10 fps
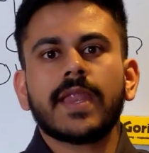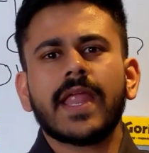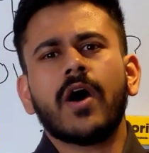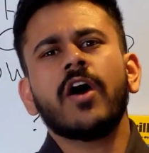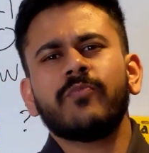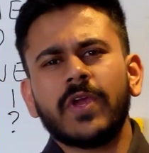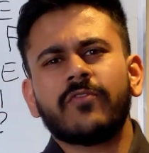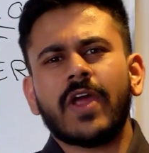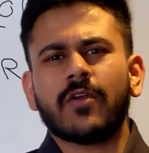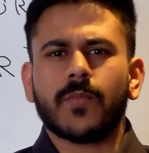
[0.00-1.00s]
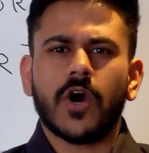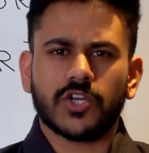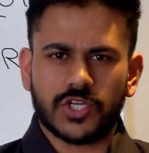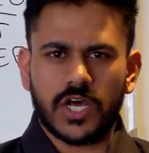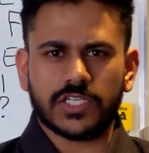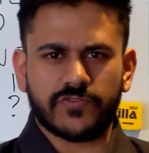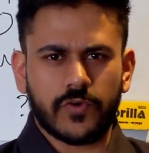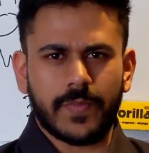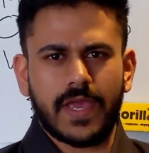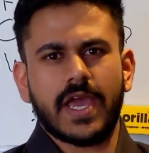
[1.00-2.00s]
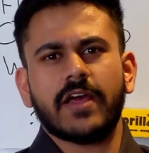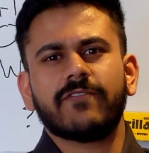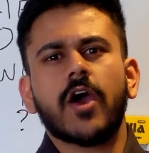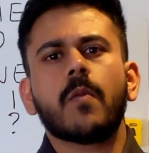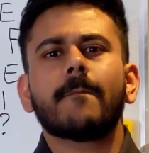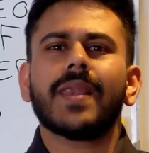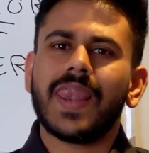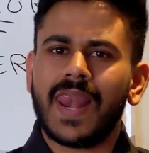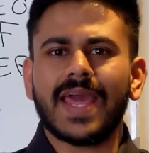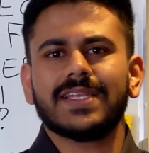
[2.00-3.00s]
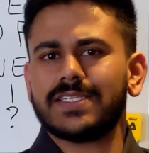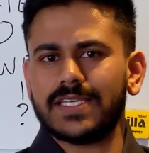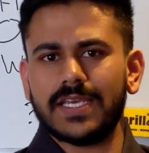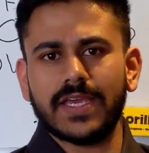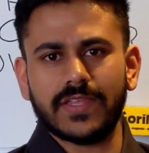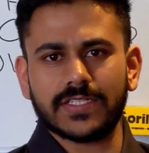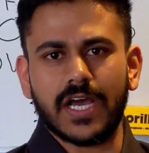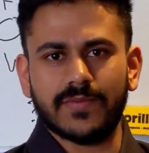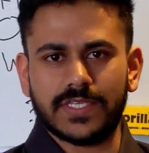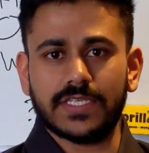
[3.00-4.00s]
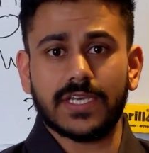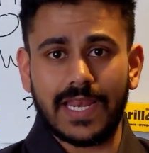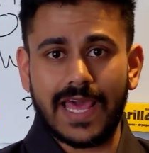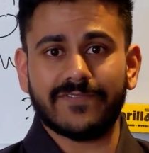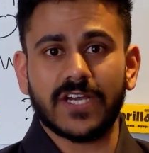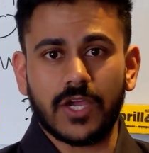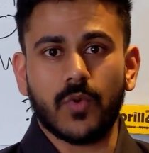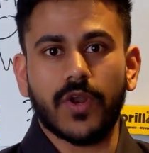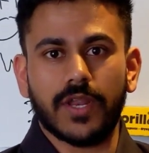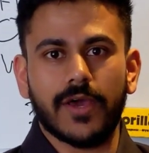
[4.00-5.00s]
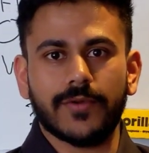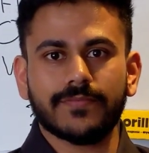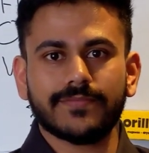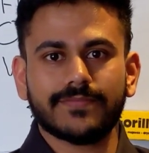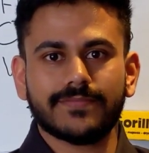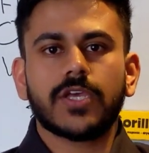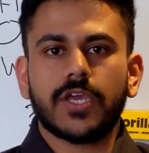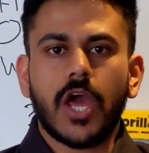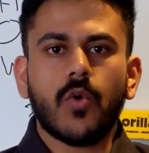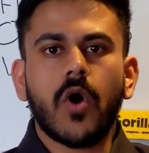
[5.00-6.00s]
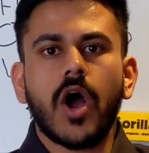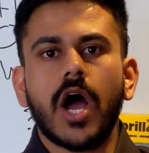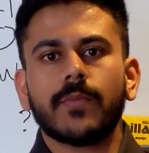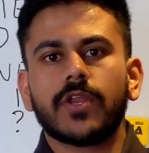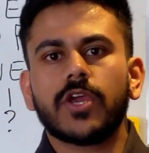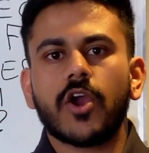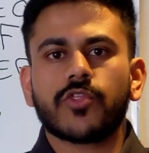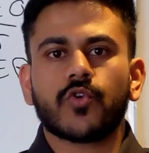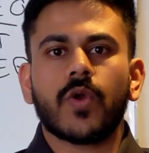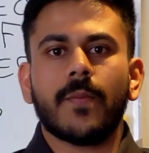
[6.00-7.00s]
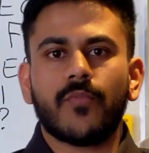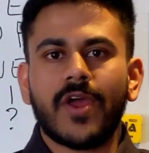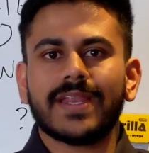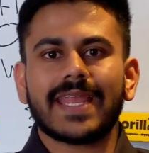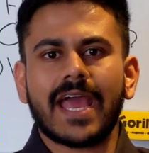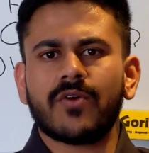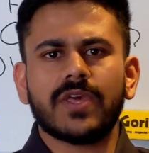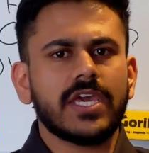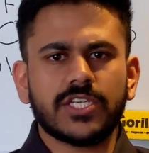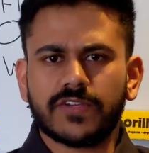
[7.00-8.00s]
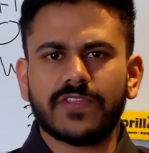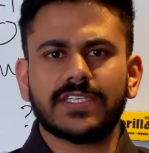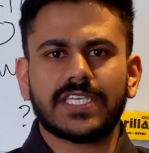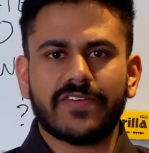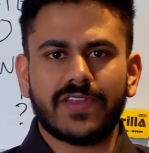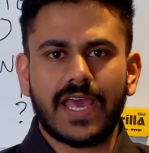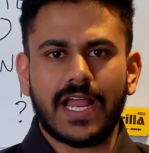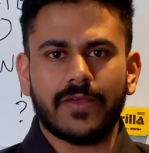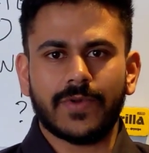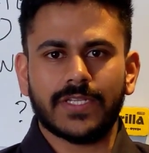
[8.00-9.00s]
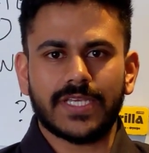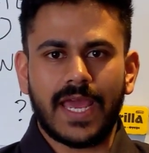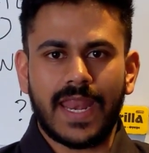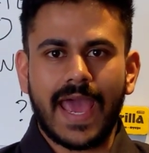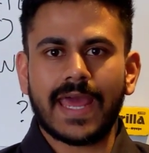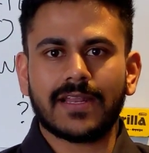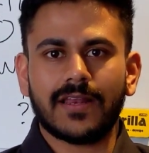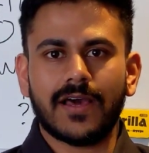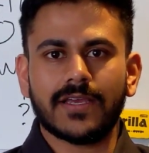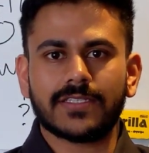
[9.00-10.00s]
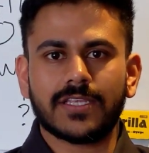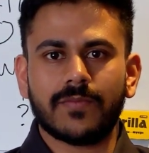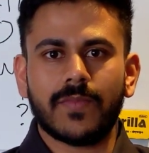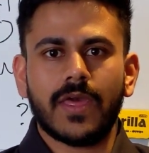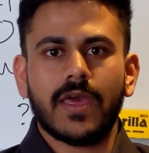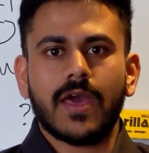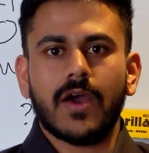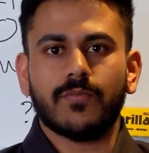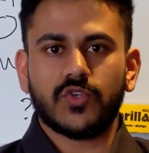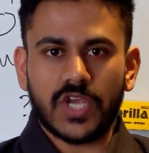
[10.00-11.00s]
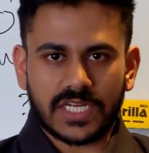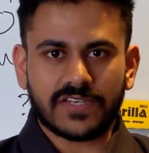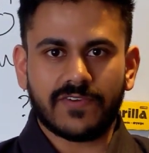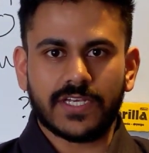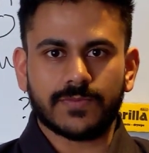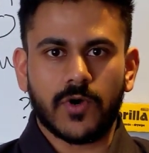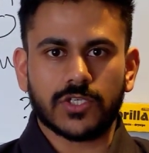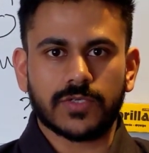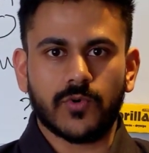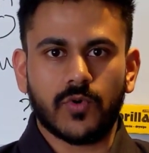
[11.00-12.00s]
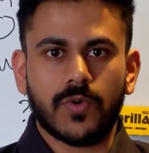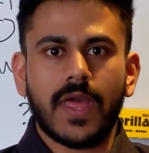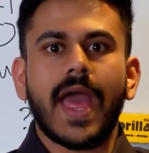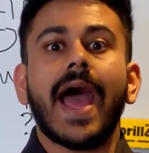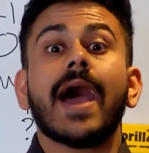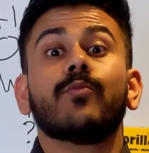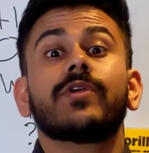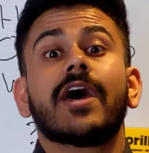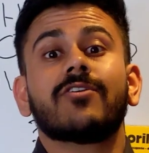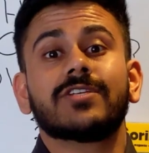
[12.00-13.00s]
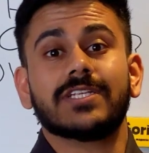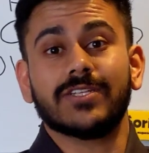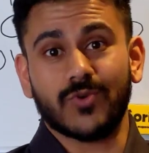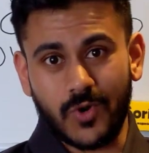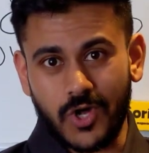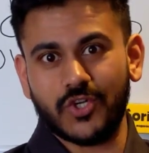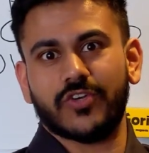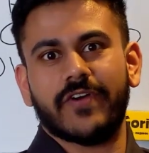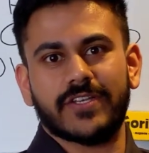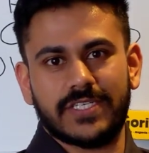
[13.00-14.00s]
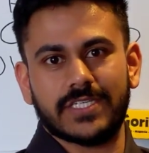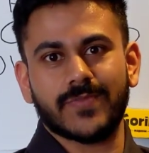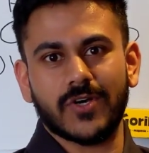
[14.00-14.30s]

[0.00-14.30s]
Now I've been around martial arts for a bit and I've learned plenty in the time since I left Taekwondo. So you know what, I'm going to go through and break down each of these 7 elements and analyse them objectively as possible and without as little controversy as